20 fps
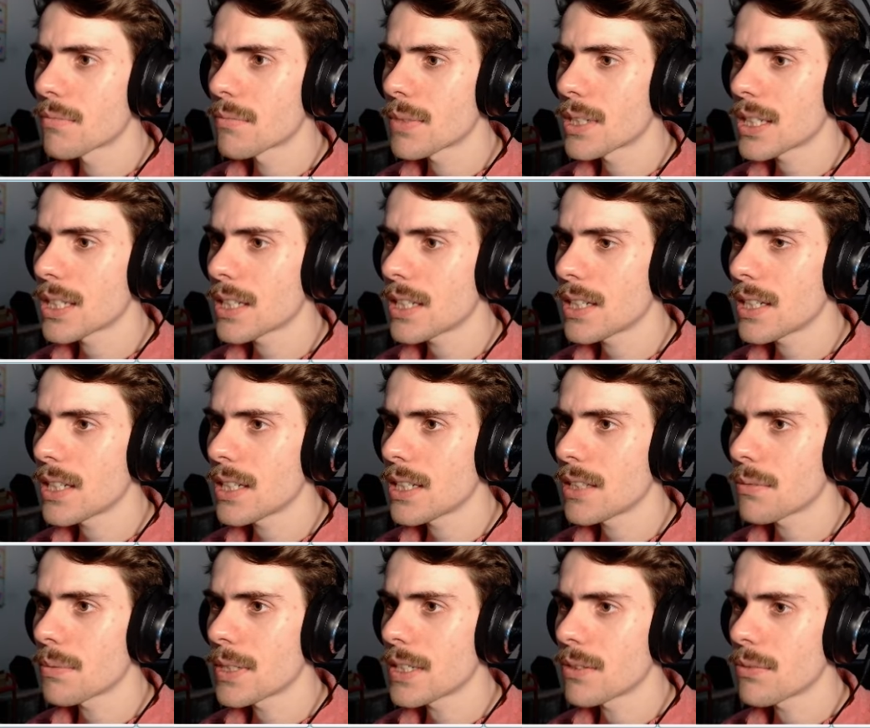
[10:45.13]
make it a
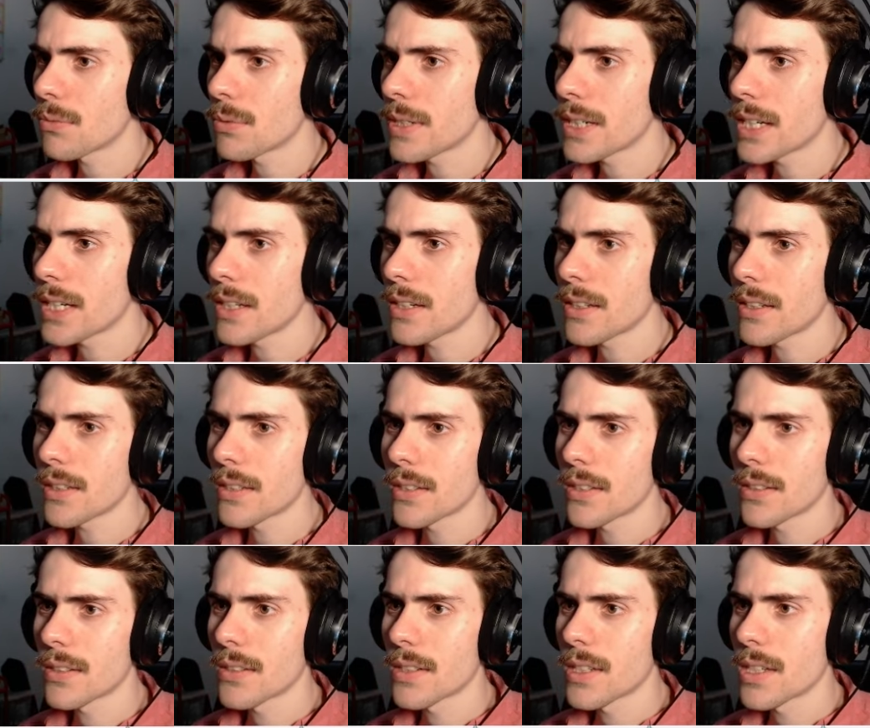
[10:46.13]
little bit. Wait,
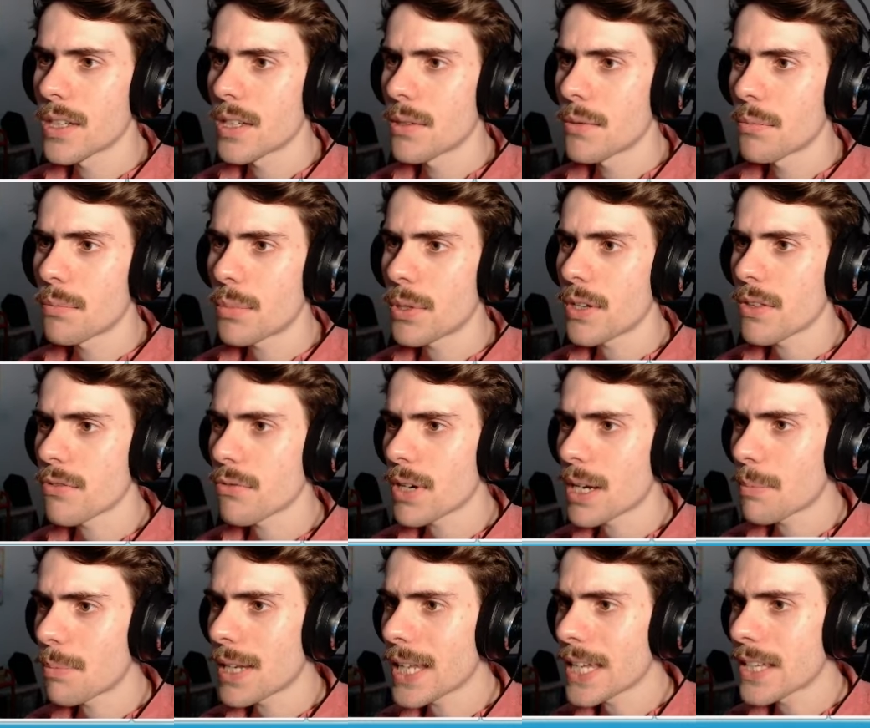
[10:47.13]
put it in the
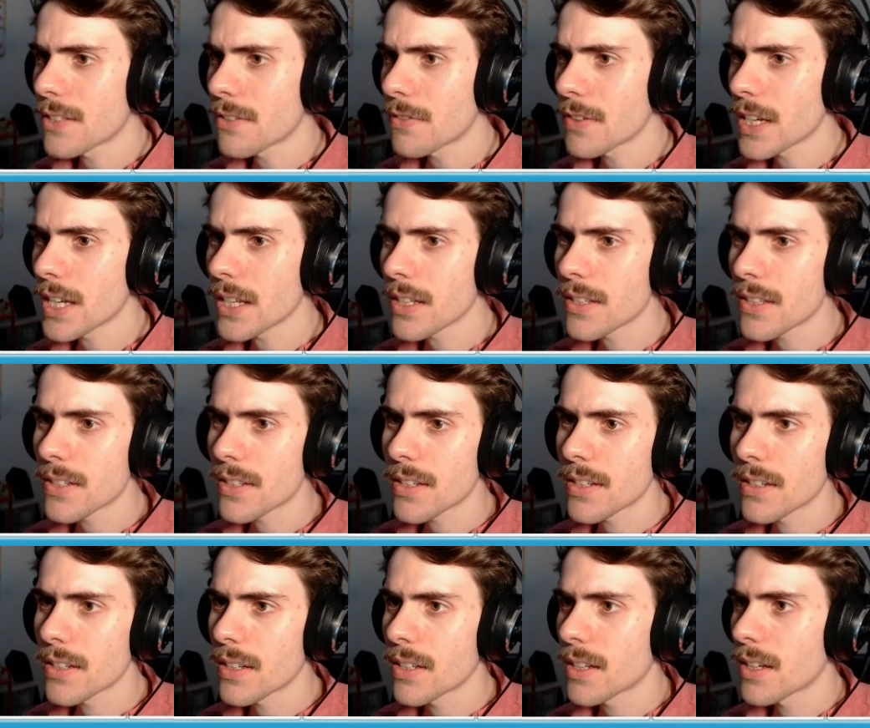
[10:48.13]
right place
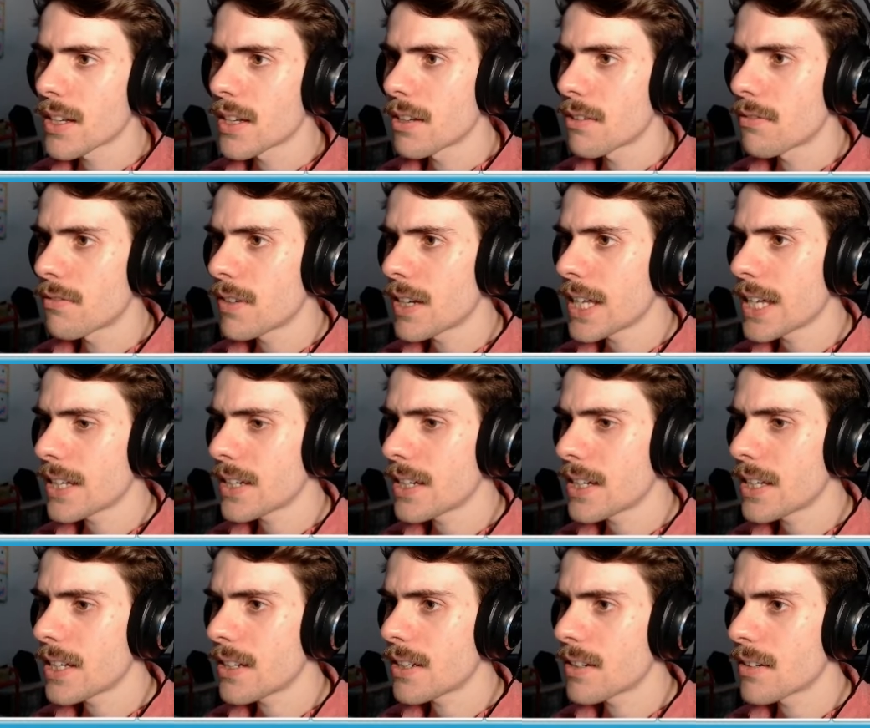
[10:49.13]
first.
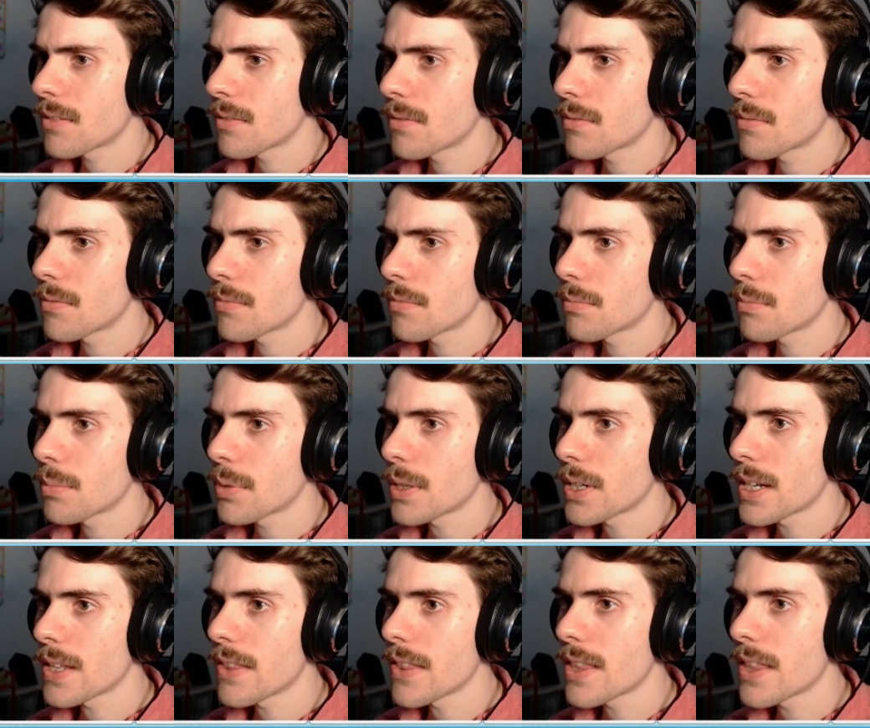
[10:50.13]
Flatten it,
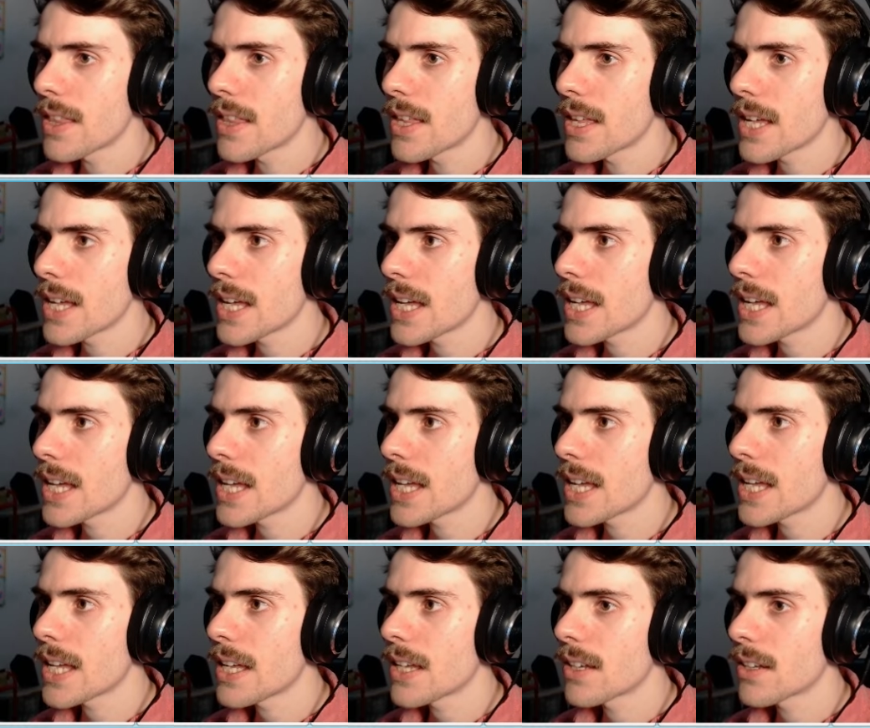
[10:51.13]
put it
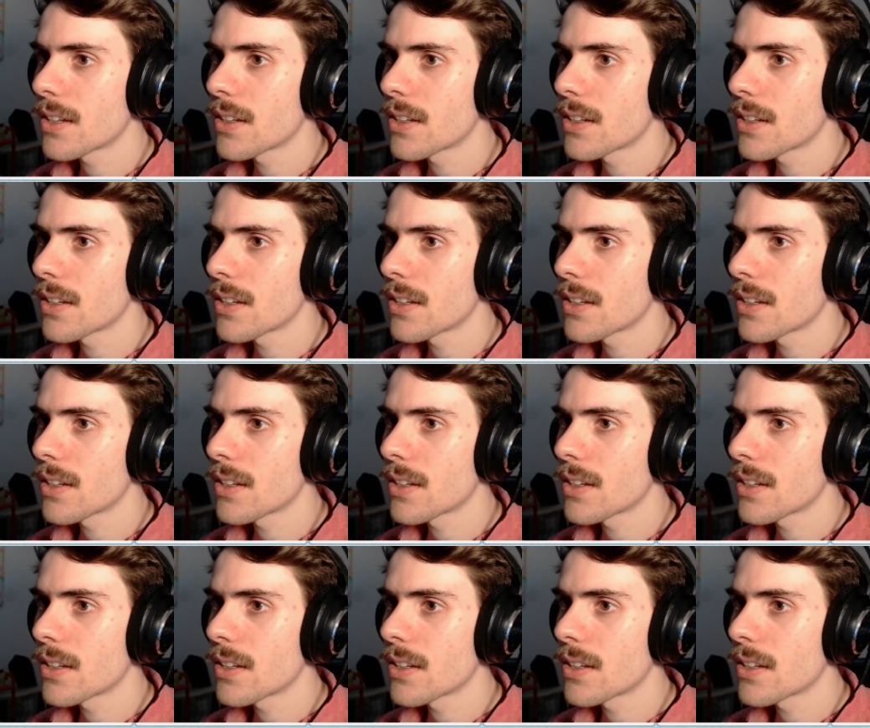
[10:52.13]
there.